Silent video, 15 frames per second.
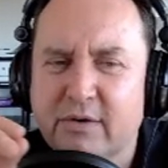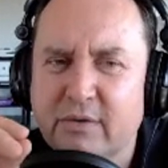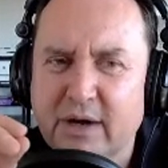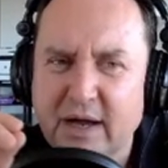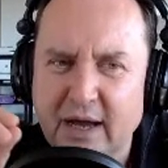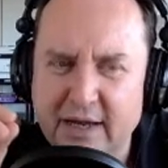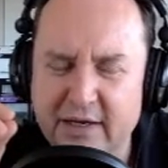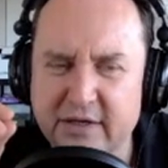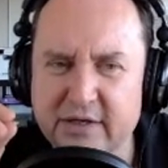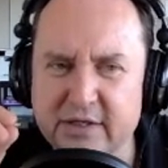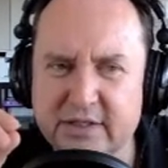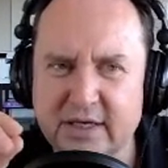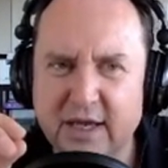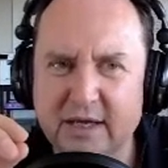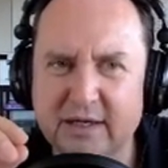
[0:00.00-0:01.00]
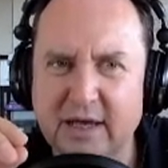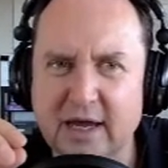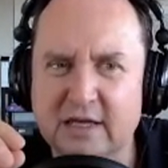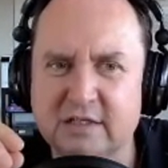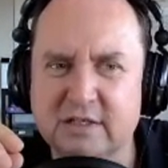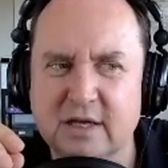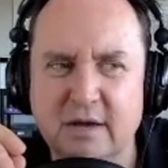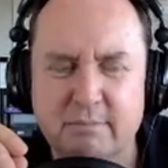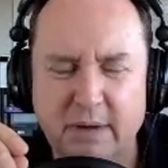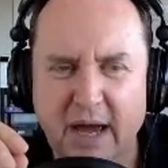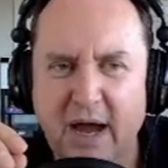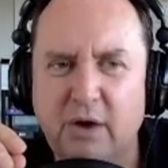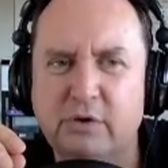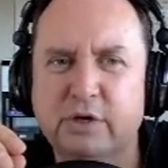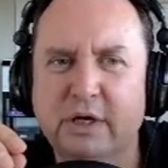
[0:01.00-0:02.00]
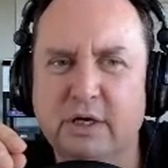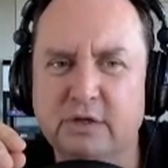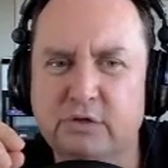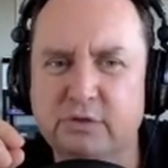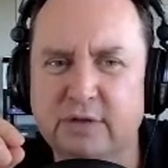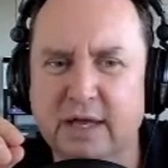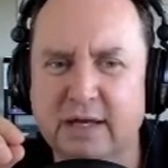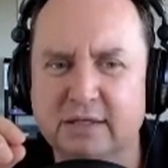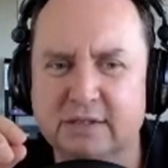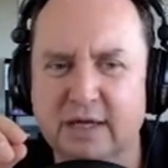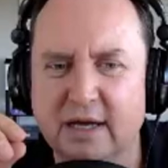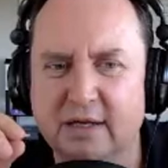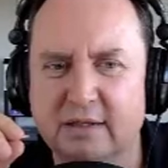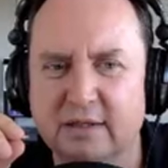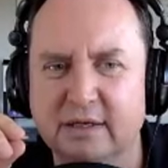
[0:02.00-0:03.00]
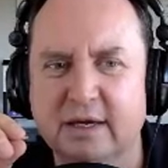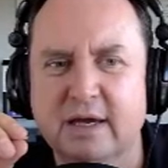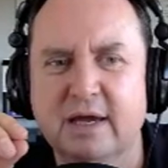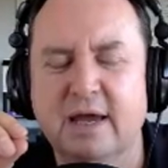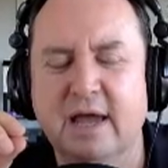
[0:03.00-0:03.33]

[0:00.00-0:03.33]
well, I hear you saying yes, but how are you going to do that exactly?